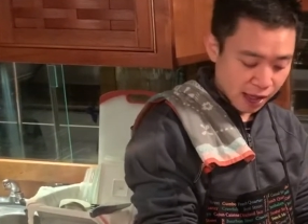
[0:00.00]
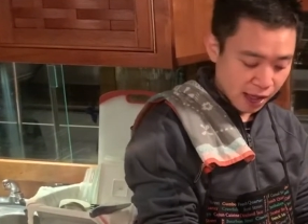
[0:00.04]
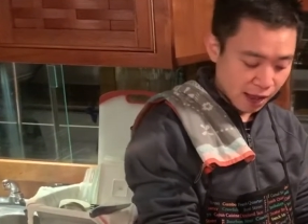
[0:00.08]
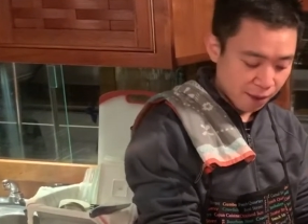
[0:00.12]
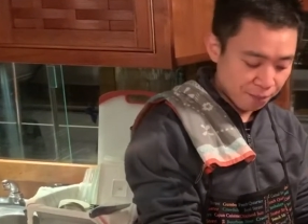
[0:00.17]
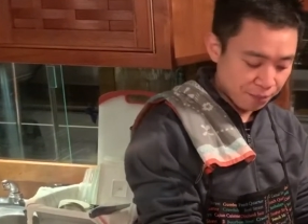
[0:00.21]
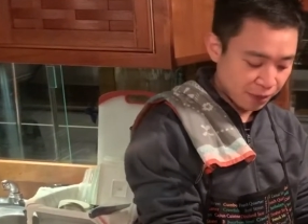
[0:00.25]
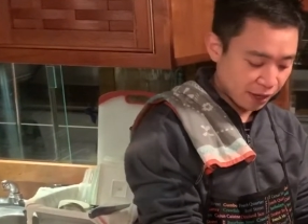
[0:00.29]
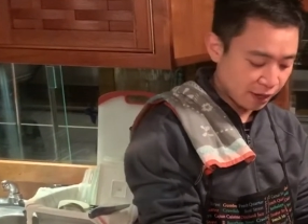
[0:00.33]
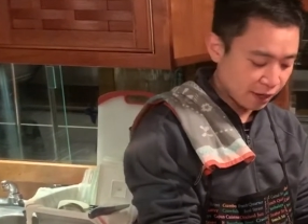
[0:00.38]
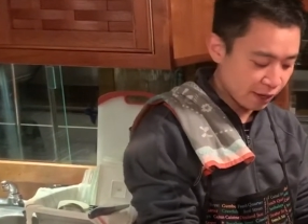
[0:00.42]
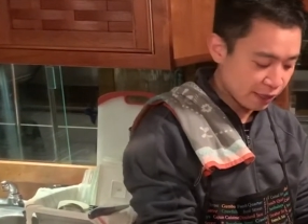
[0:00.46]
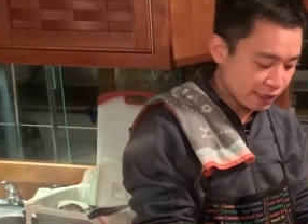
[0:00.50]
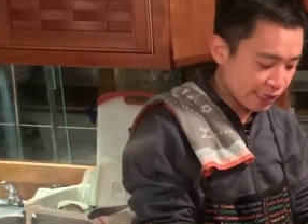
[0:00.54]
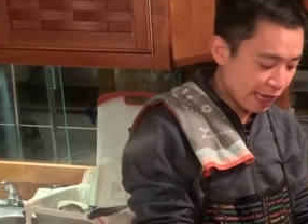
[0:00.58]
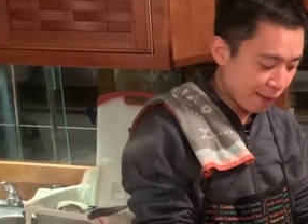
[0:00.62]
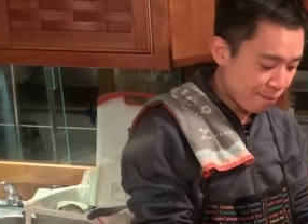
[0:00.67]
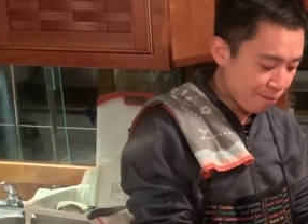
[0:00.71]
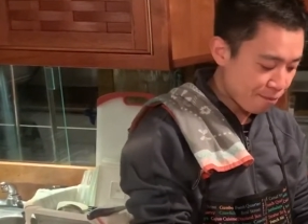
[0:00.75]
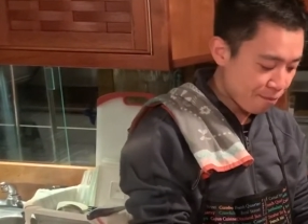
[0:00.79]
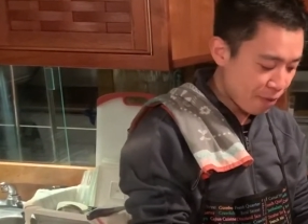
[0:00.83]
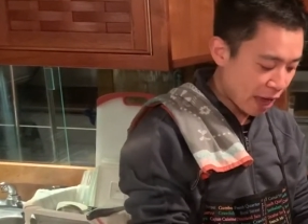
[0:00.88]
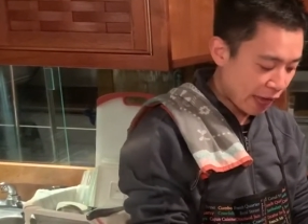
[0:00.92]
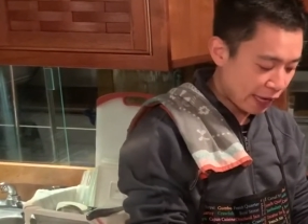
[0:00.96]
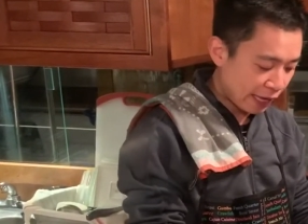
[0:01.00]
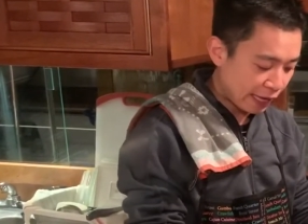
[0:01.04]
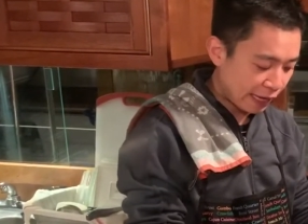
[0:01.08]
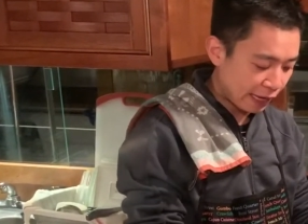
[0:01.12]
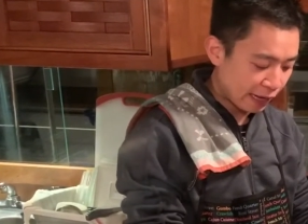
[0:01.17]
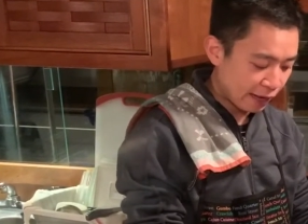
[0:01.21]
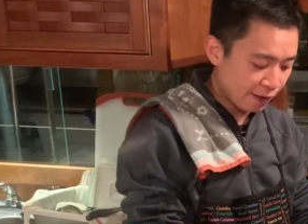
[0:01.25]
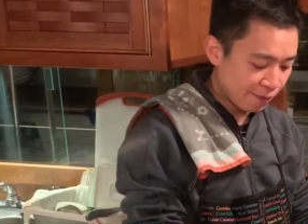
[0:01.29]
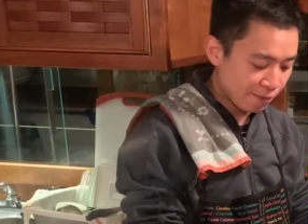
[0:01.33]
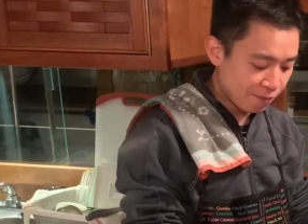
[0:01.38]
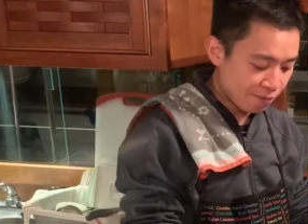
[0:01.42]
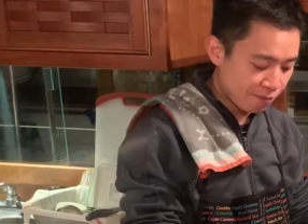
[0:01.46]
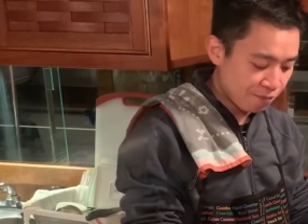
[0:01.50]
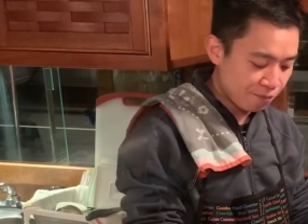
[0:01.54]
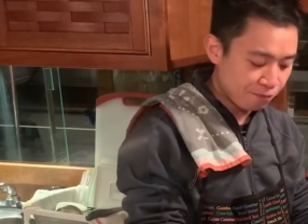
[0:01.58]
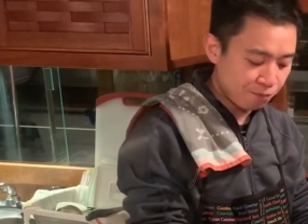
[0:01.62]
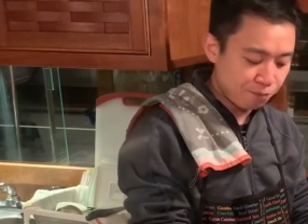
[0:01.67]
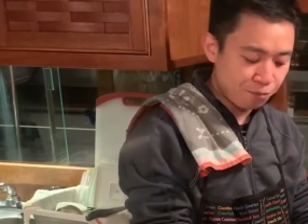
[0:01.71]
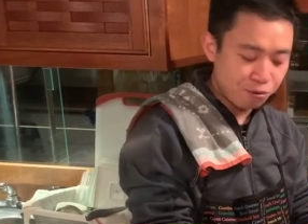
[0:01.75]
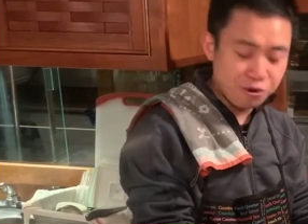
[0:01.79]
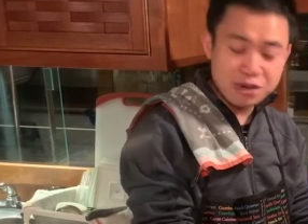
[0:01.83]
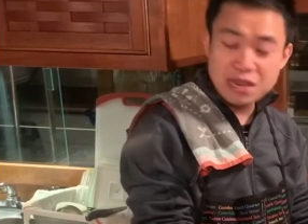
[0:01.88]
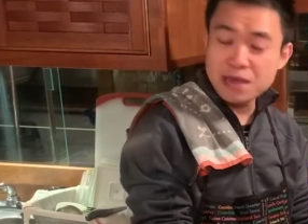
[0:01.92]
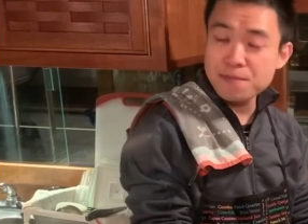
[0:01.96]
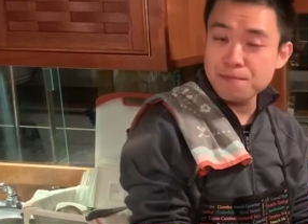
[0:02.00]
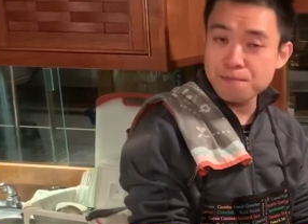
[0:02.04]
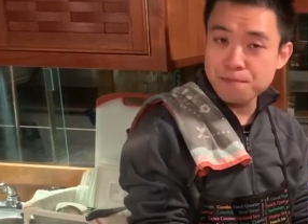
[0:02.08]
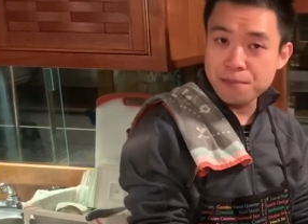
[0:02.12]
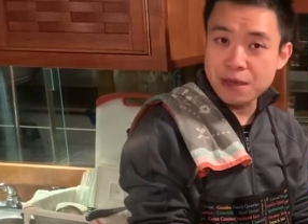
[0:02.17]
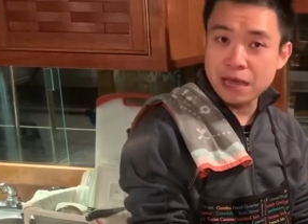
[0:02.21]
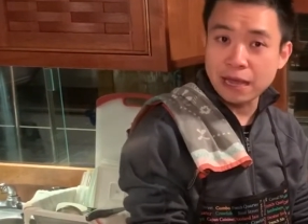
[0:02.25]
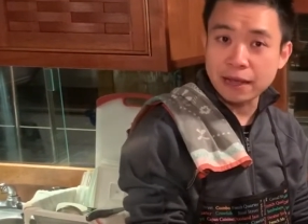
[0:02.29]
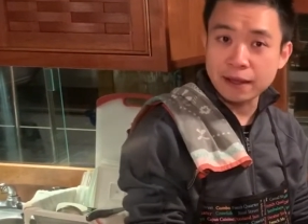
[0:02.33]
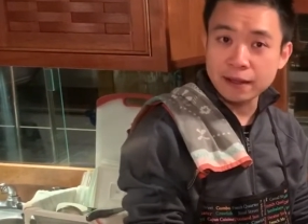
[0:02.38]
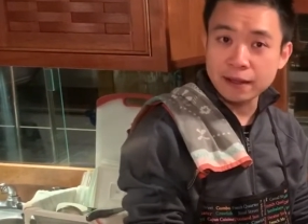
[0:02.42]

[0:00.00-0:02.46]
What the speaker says: because I'm making a pretty big